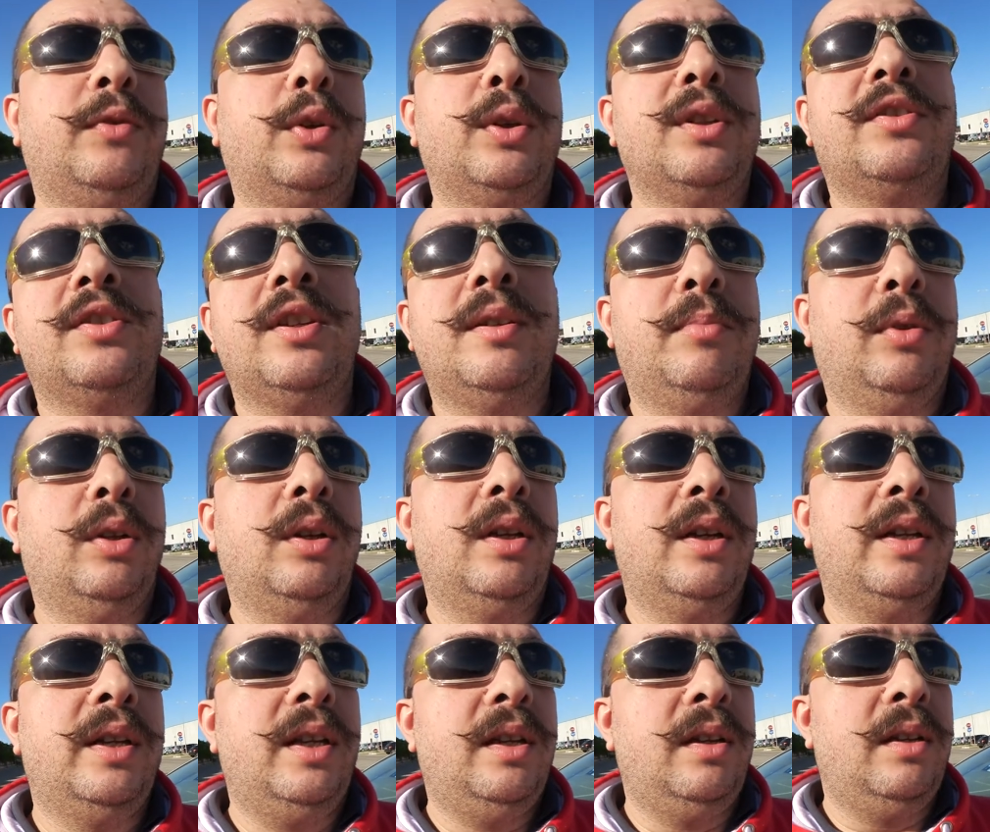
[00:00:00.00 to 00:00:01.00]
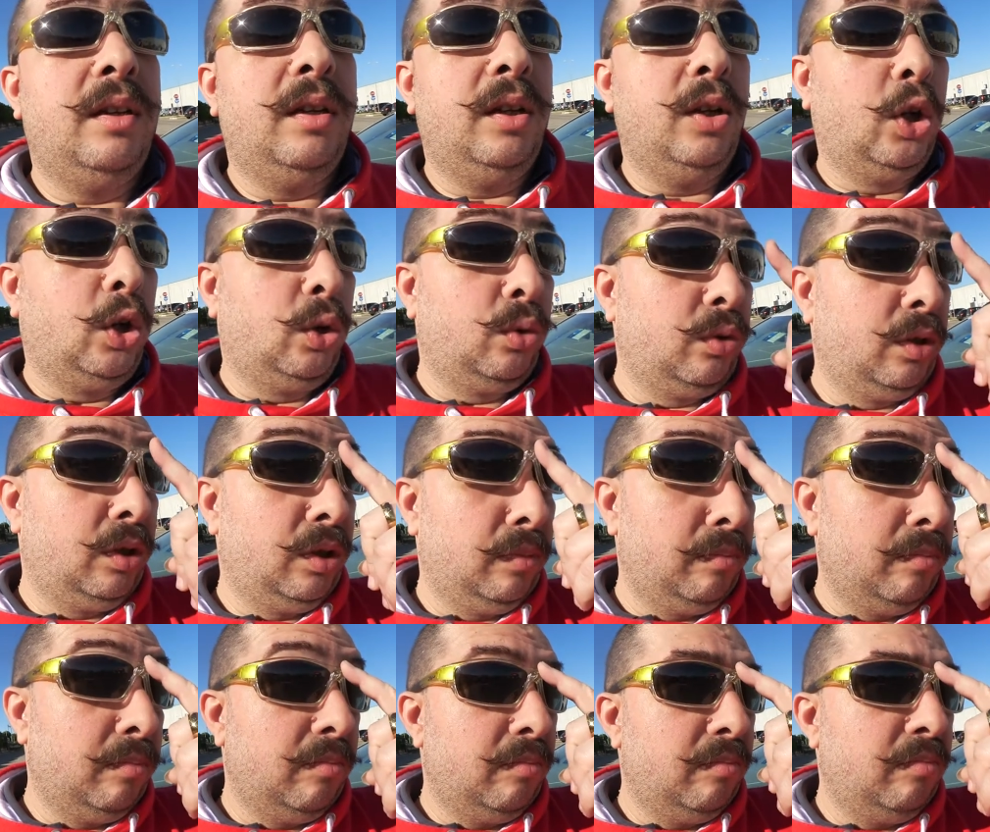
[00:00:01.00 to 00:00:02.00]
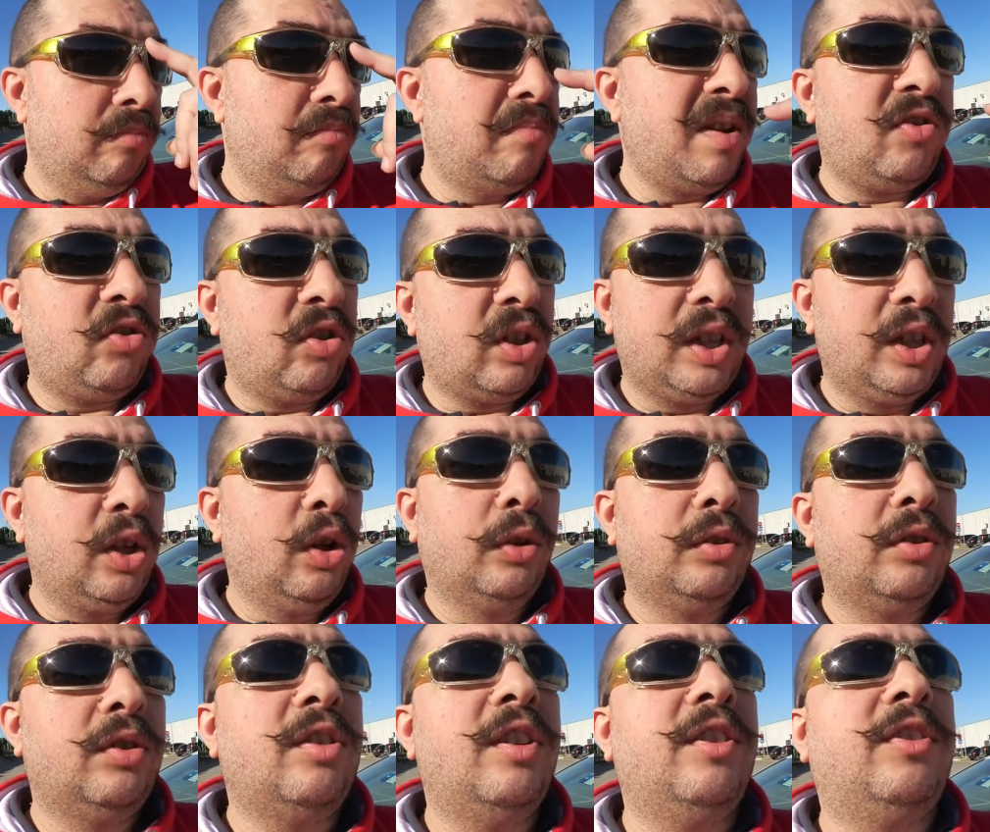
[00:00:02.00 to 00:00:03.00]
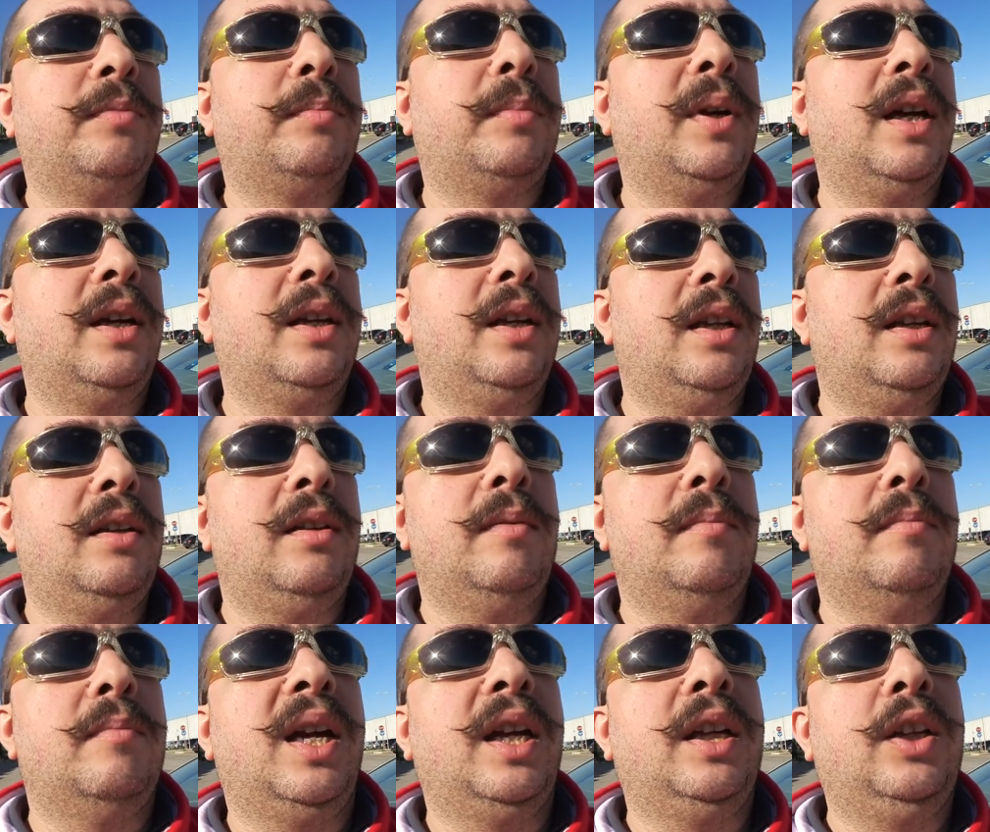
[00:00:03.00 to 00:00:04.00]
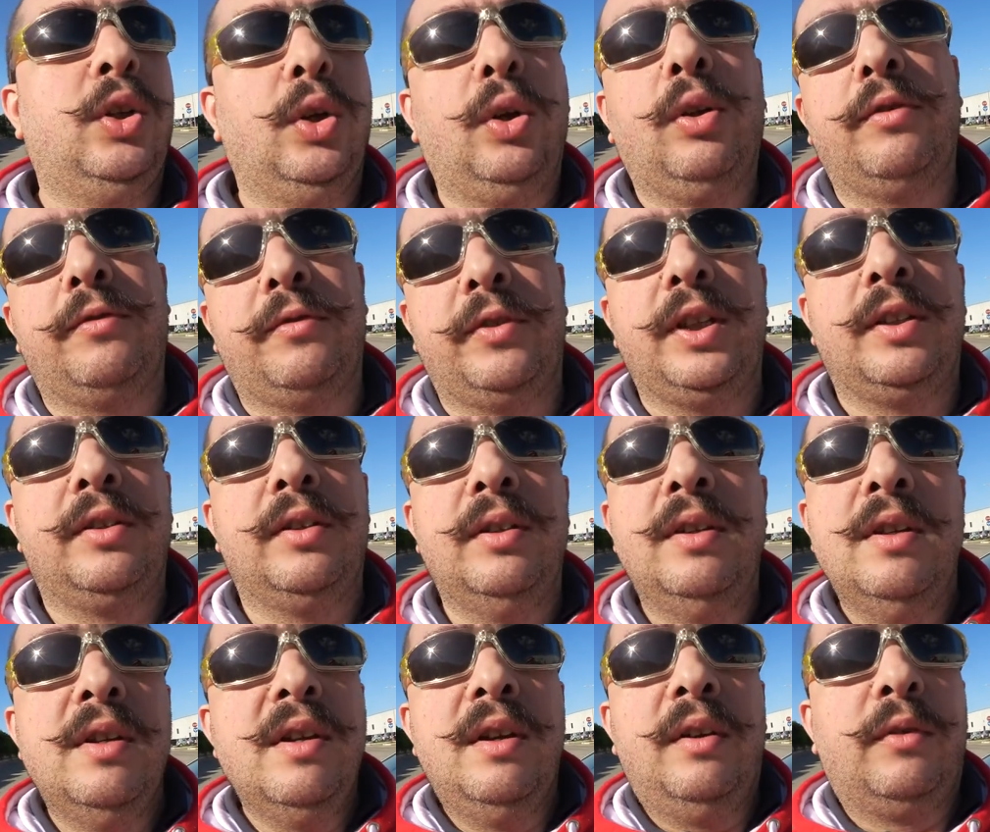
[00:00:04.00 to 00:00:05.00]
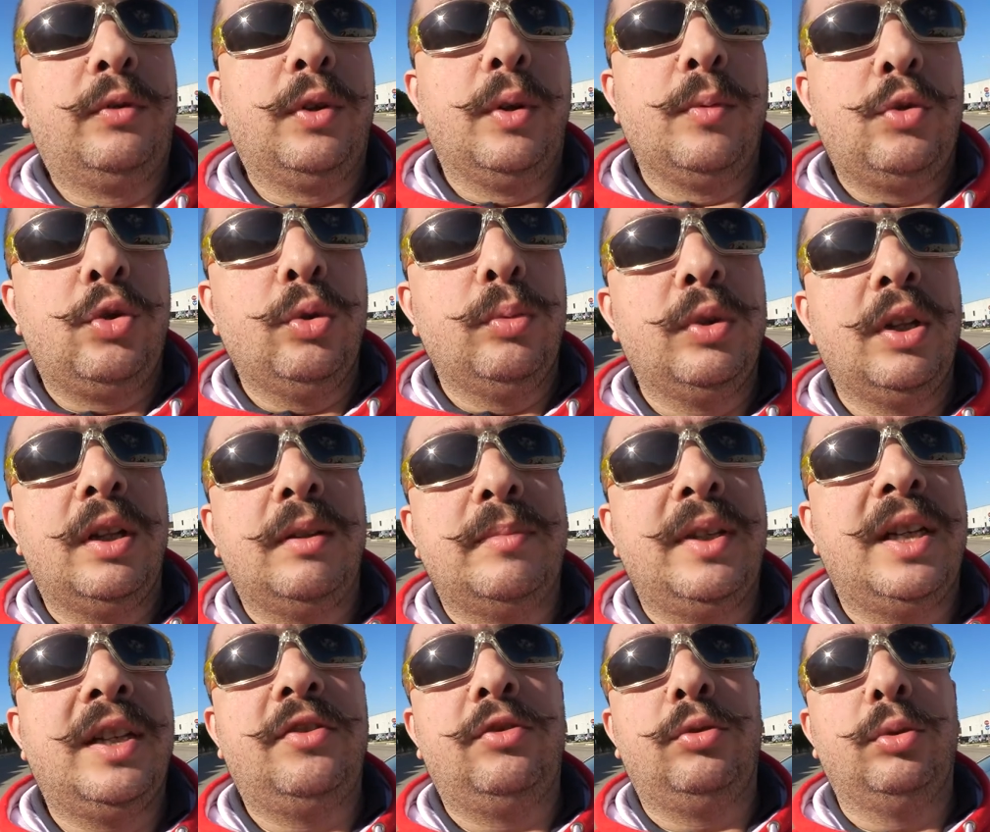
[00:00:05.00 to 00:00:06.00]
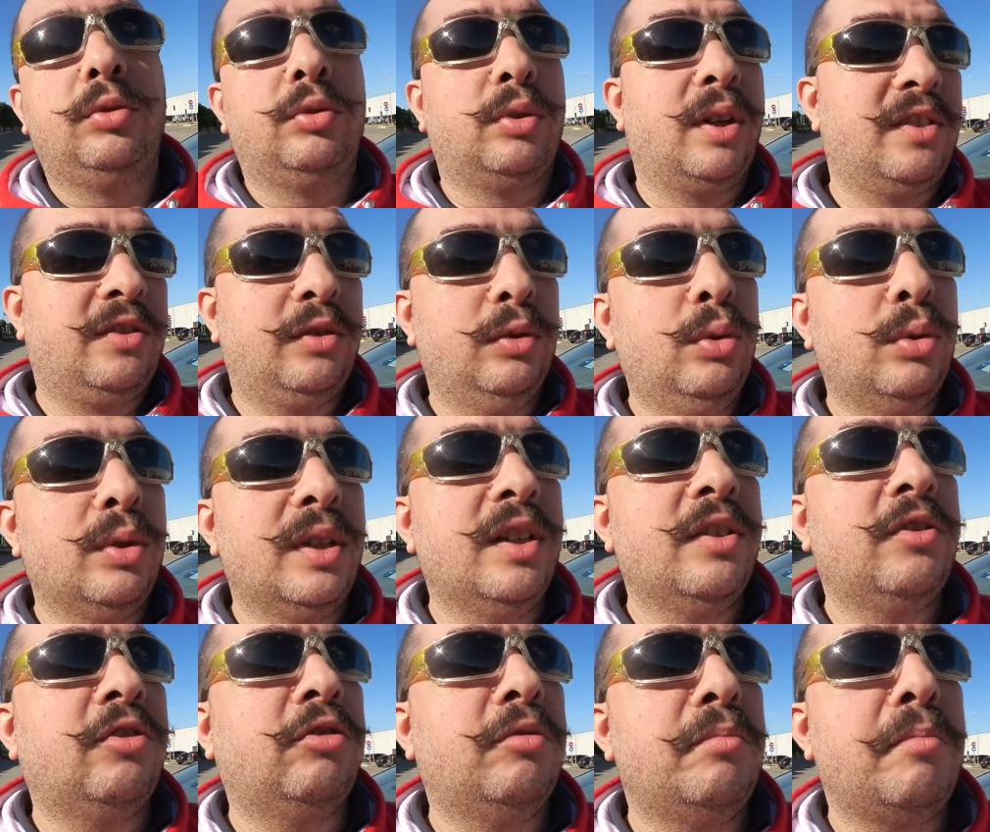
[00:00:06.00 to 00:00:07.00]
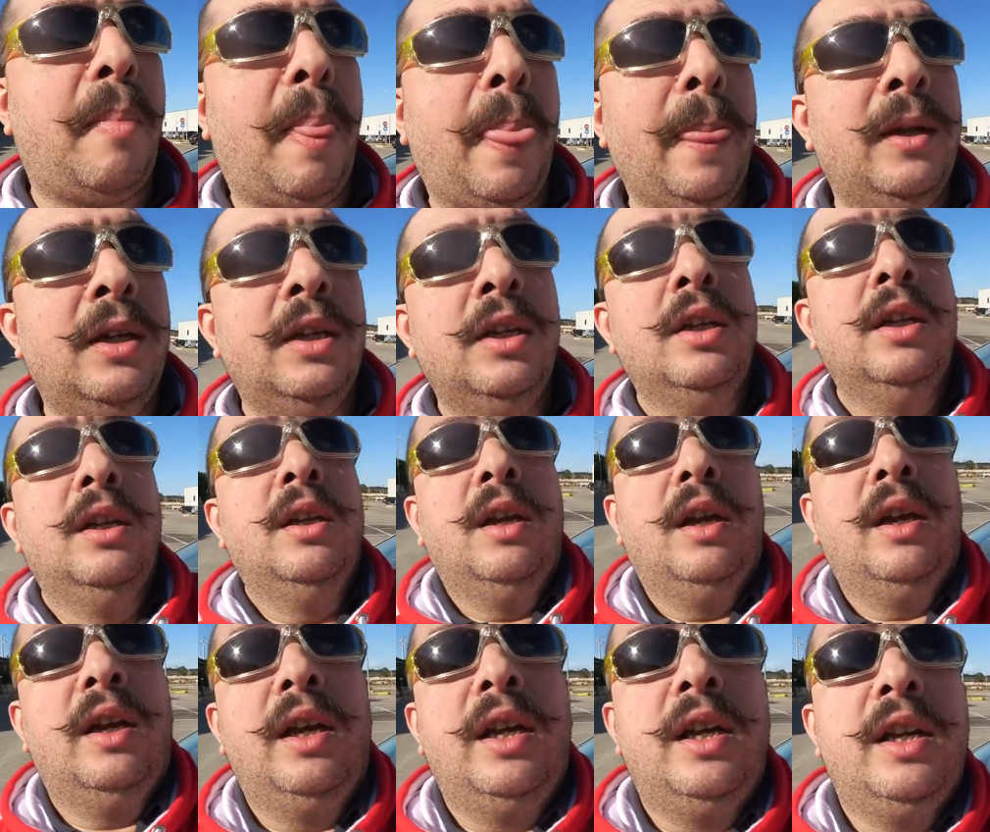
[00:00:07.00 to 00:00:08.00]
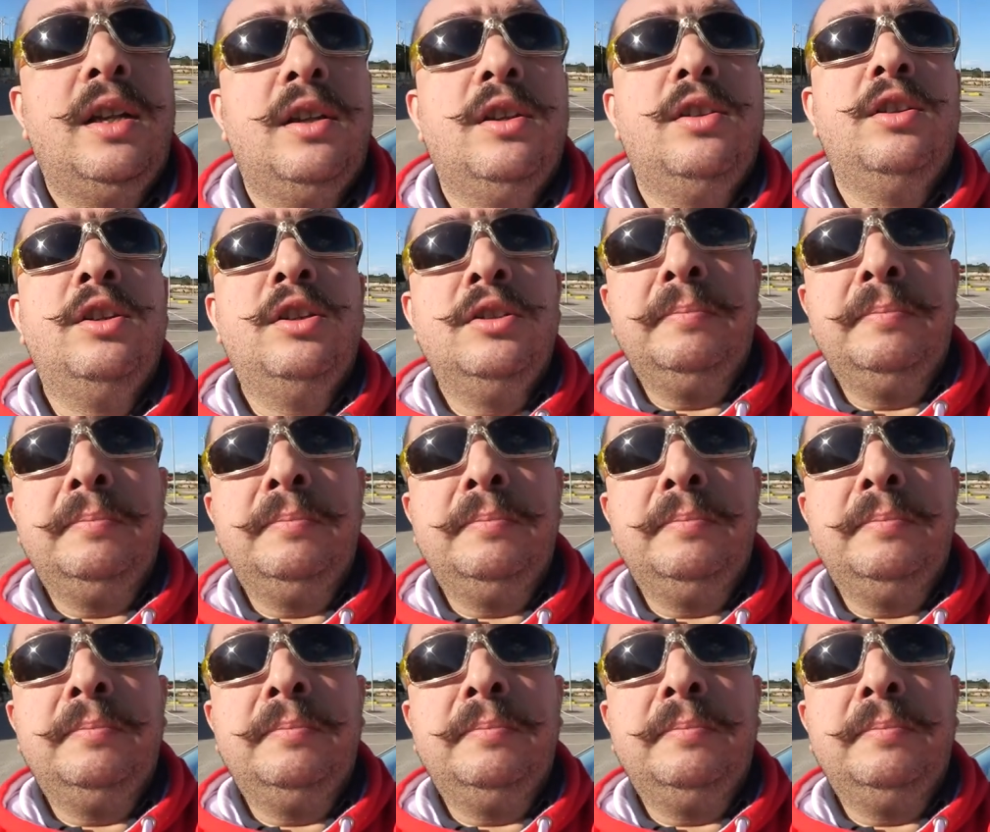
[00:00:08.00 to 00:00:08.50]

For example, I own basically all the discs by Mike Oldfield, from Tubular Bass to Tres Lunas. And